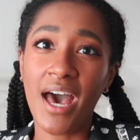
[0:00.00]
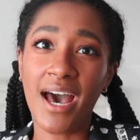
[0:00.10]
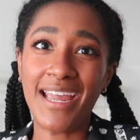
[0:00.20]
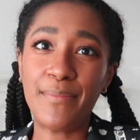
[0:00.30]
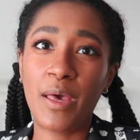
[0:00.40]

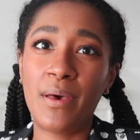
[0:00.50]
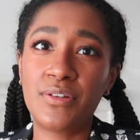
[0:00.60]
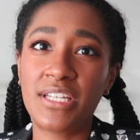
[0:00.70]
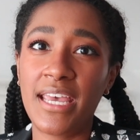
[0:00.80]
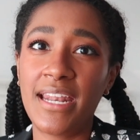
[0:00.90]
I'm
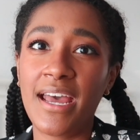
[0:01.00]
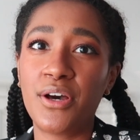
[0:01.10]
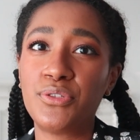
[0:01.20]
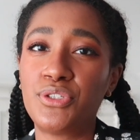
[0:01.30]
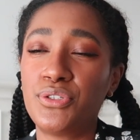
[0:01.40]
about to head
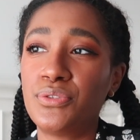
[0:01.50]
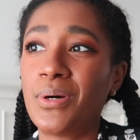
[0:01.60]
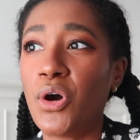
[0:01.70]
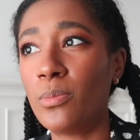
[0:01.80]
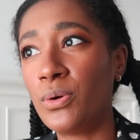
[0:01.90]
out to
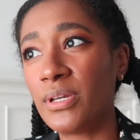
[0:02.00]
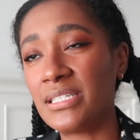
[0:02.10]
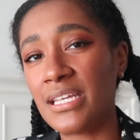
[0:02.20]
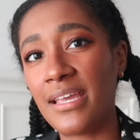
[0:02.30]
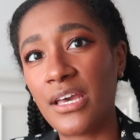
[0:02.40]

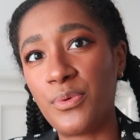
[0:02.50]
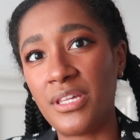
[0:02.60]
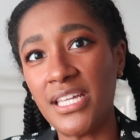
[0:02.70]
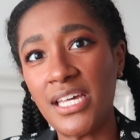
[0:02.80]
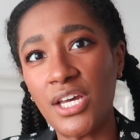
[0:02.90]
Hoboken to hang out
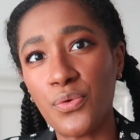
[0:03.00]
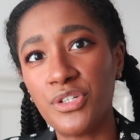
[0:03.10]
with Ina.